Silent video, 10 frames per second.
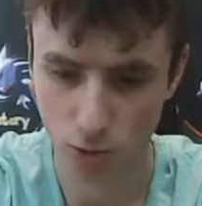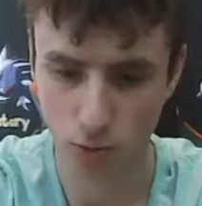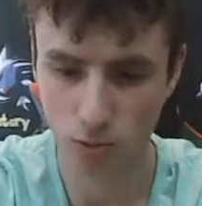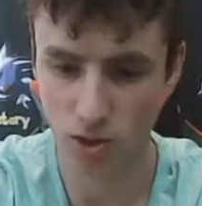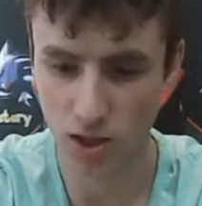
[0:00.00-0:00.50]

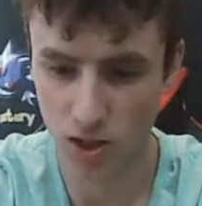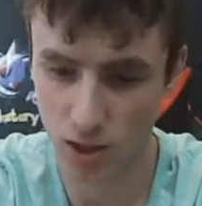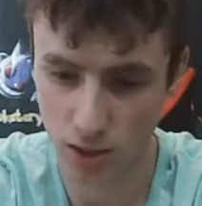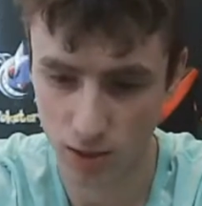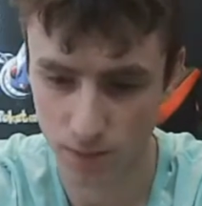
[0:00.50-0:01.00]
through the
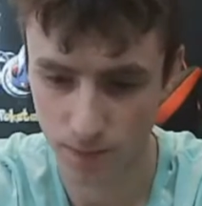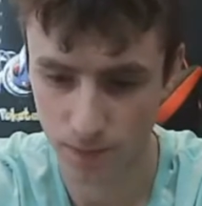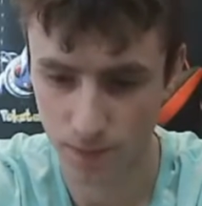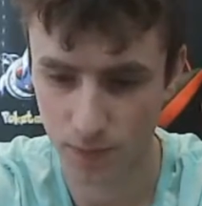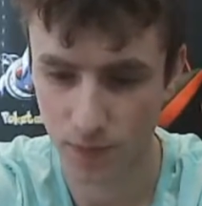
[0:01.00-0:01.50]

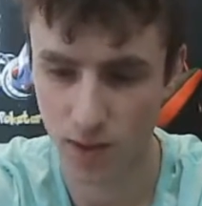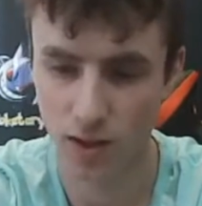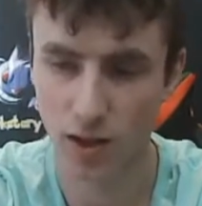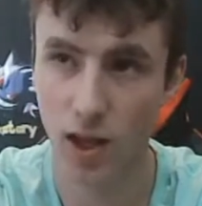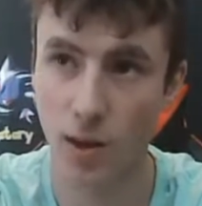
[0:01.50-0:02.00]

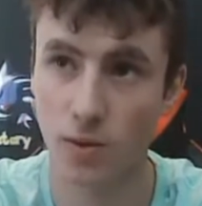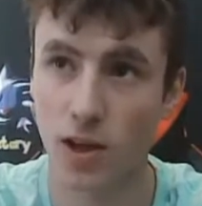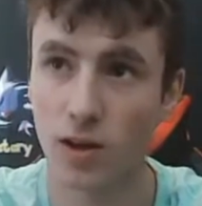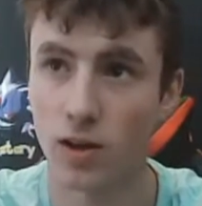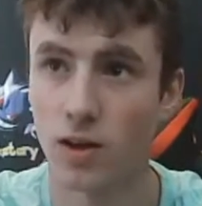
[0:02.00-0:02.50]
camera
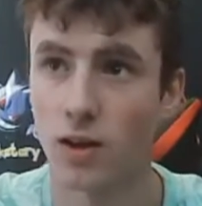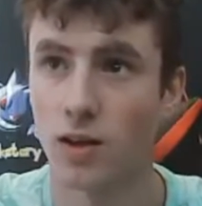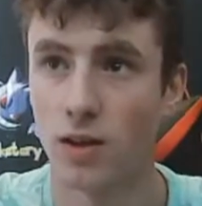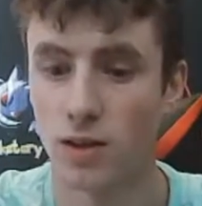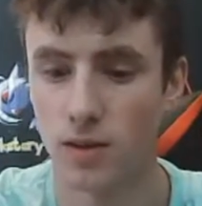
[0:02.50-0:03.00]
there.
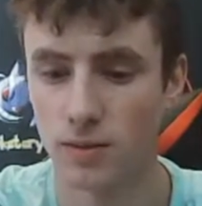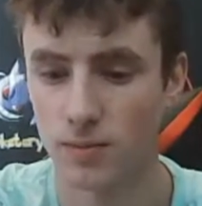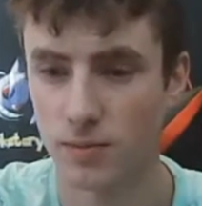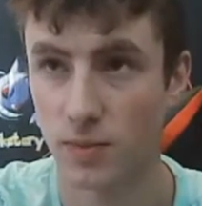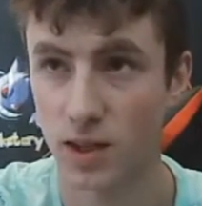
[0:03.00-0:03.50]

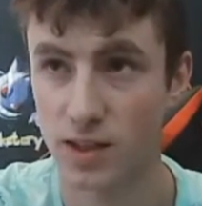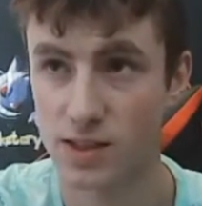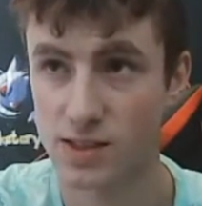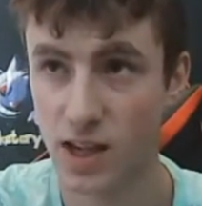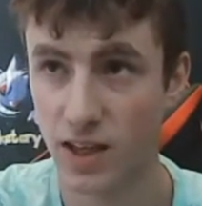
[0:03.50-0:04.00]

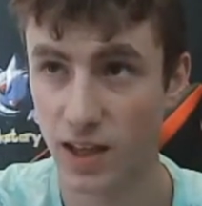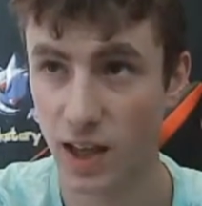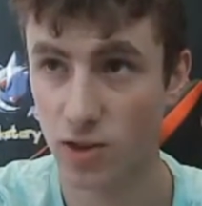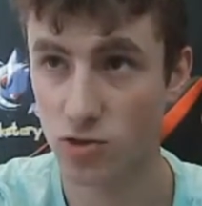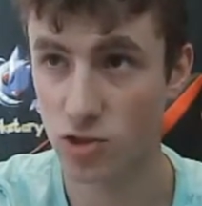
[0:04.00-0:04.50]
Psychic
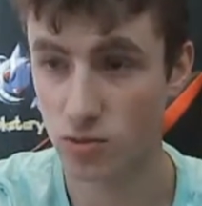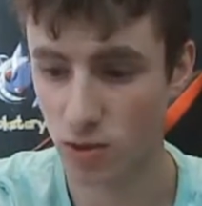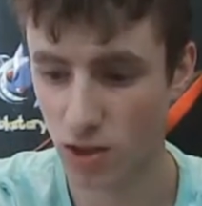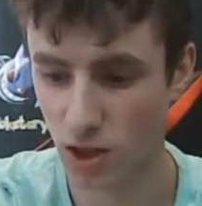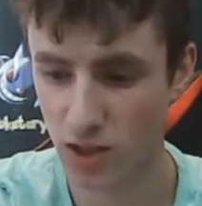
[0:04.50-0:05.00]
Energy,
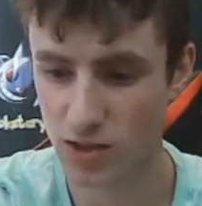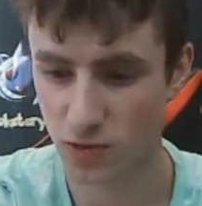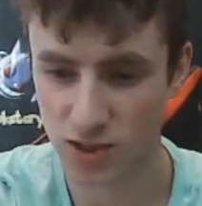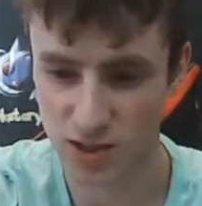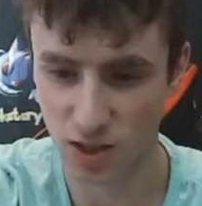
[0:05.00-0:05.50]
really nice,
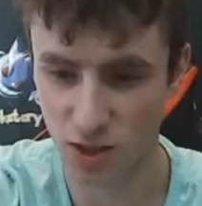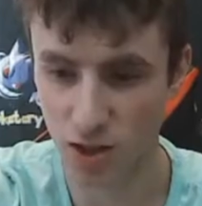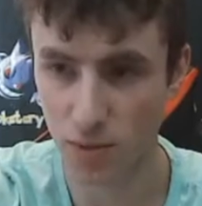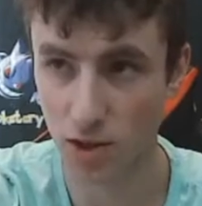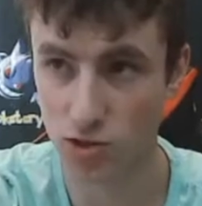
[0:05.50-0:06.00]
fits the
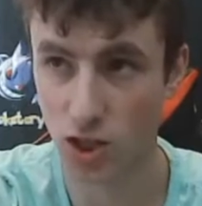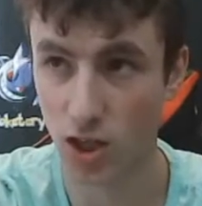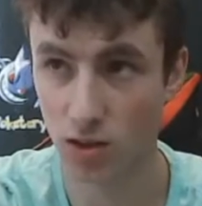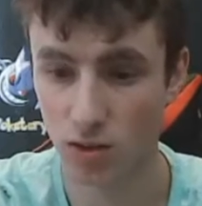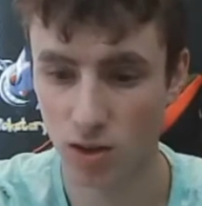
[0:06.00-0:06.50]
theme of the
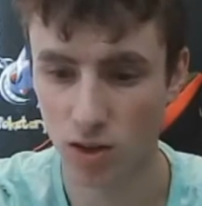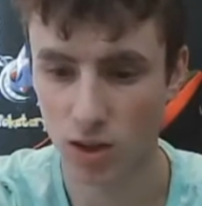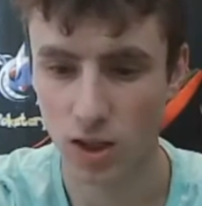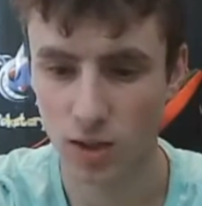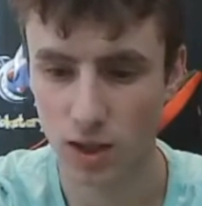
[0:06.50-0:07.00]
channel.
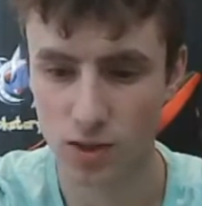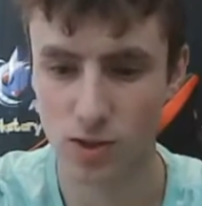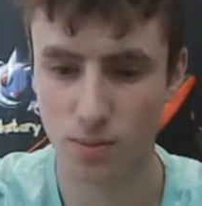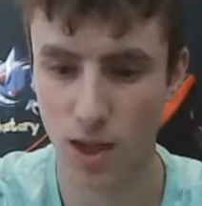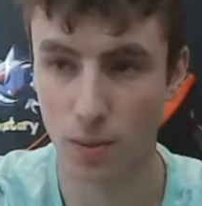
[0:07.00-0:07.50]

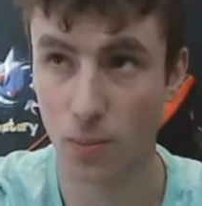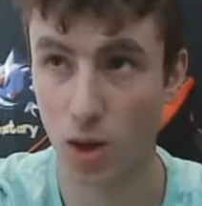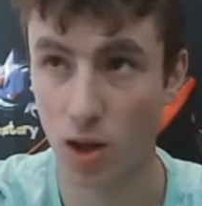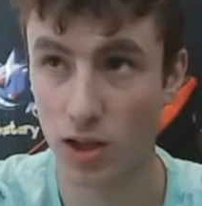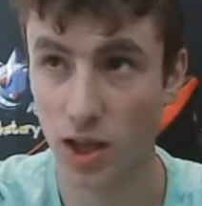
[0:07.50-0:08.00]
There's a
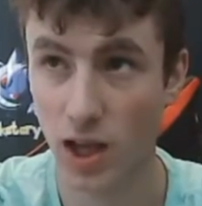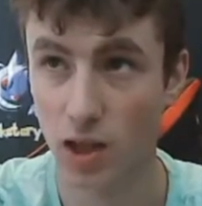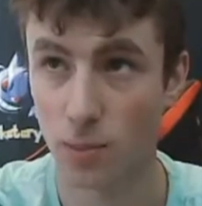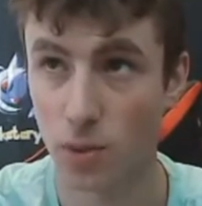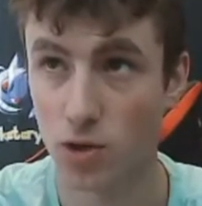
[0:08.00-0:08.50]
Metapod
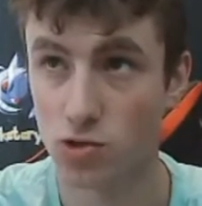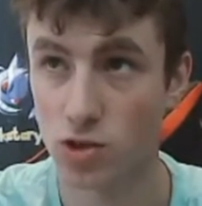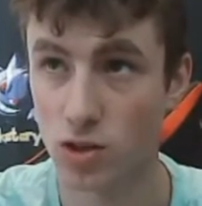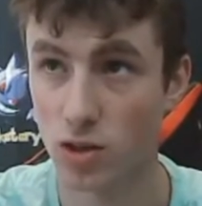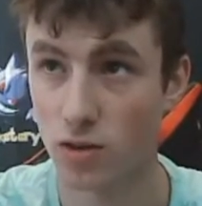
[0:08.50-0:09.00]
and a
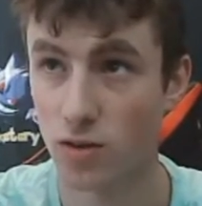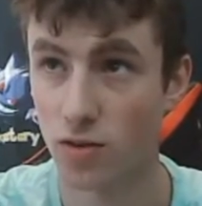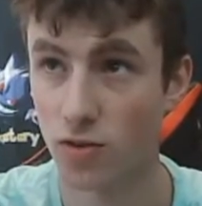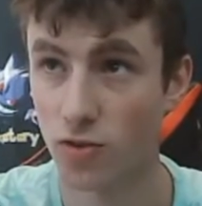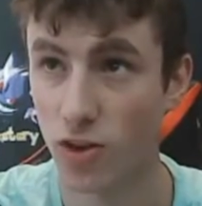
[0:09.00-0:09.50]
Persian.
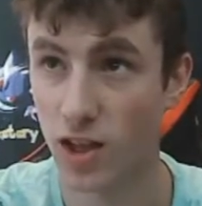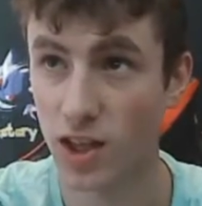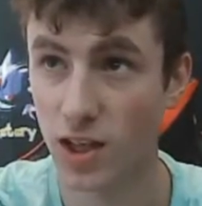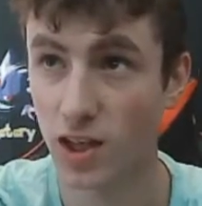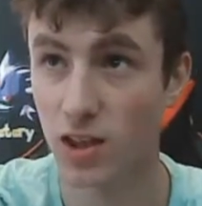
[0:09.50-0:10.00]

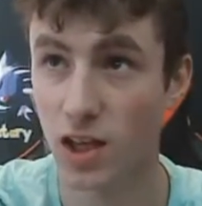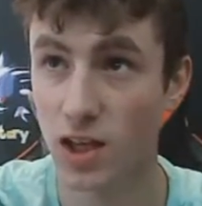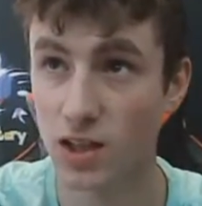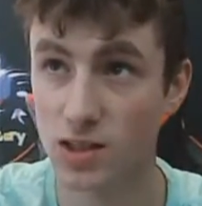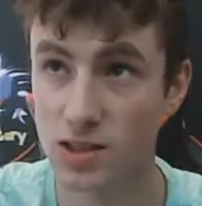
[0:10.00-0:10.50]
Falinky
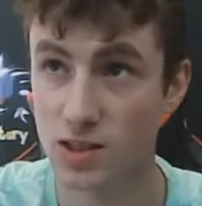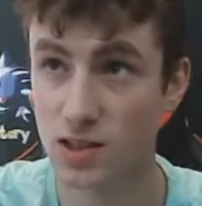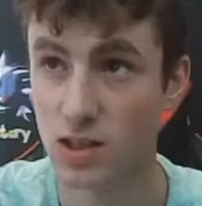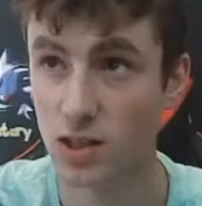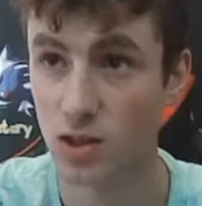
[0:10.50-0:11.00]
Links.
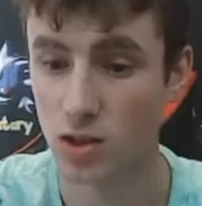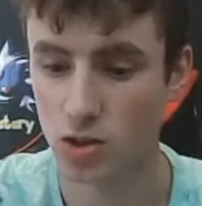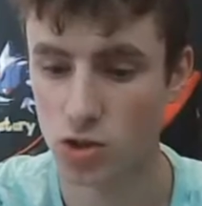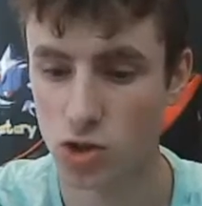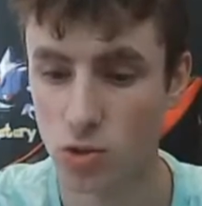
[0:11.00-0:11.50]

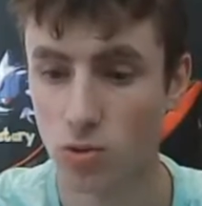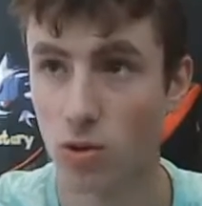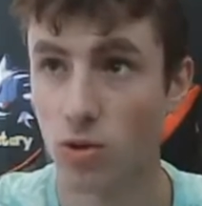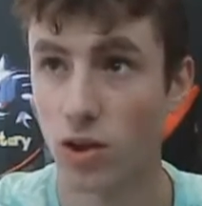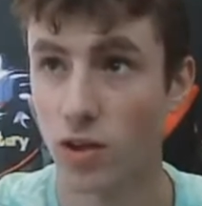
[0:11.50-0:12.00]

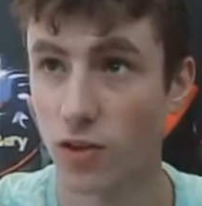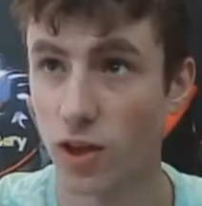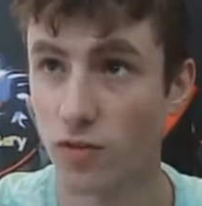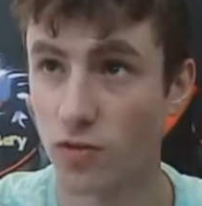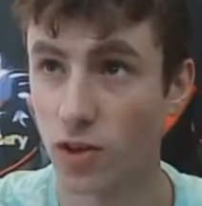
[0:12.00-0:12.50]
Choodle, if I
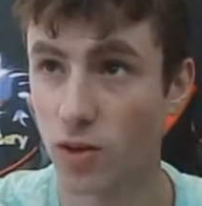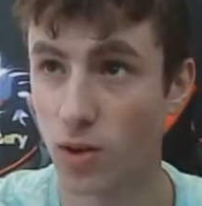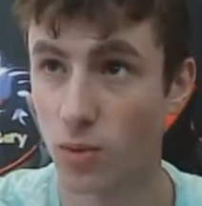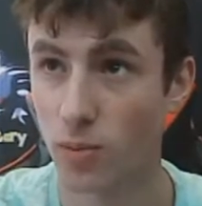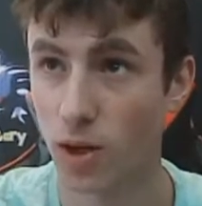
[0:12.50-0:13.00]
could figure
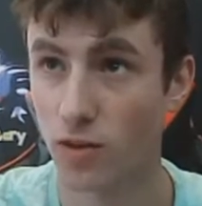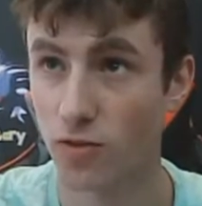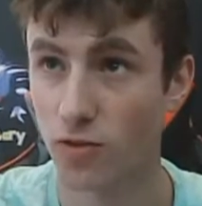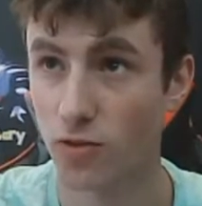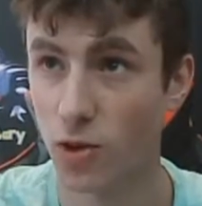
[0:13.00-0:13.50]
out where my
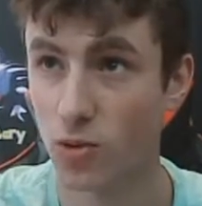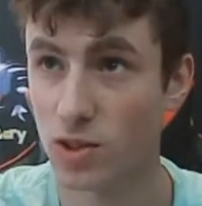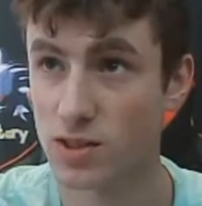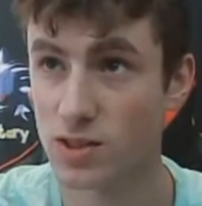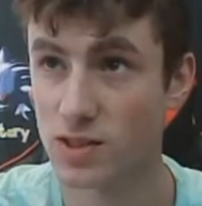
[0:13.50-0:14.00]

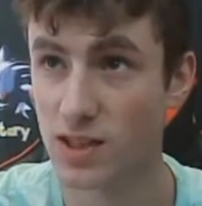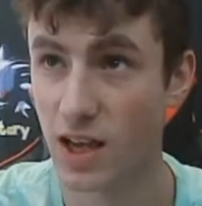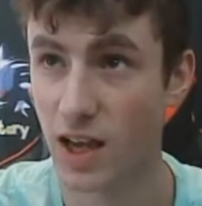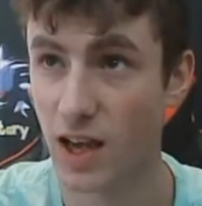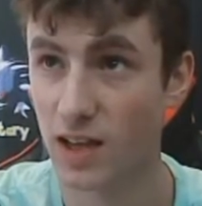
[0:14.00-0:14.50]
focus is
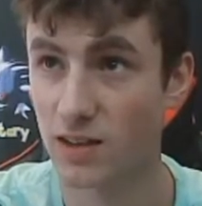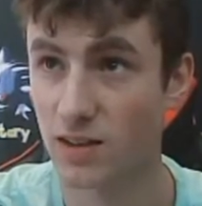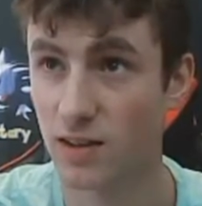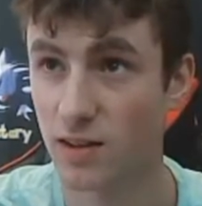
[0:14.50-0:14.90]
at